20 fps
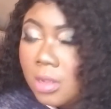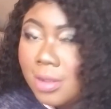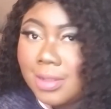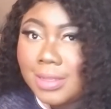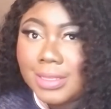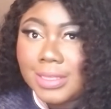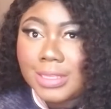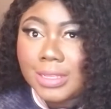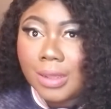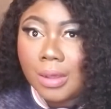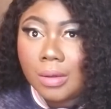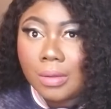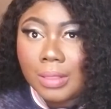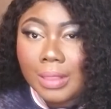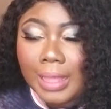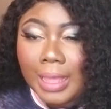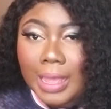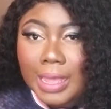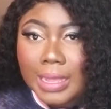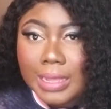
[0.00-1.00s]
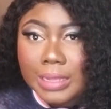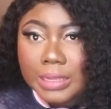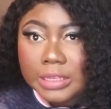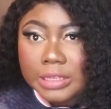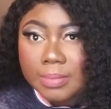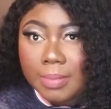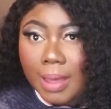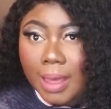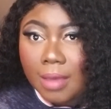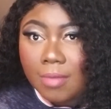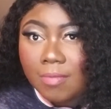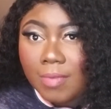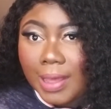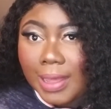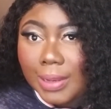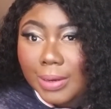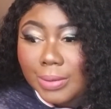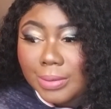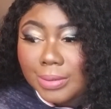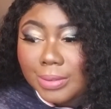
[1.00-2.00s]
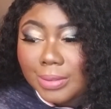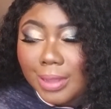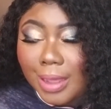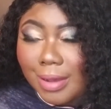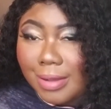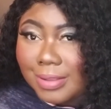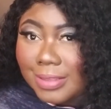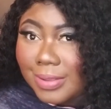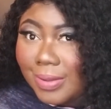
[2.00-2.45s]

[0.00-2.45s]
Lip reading: So that is my final thoughts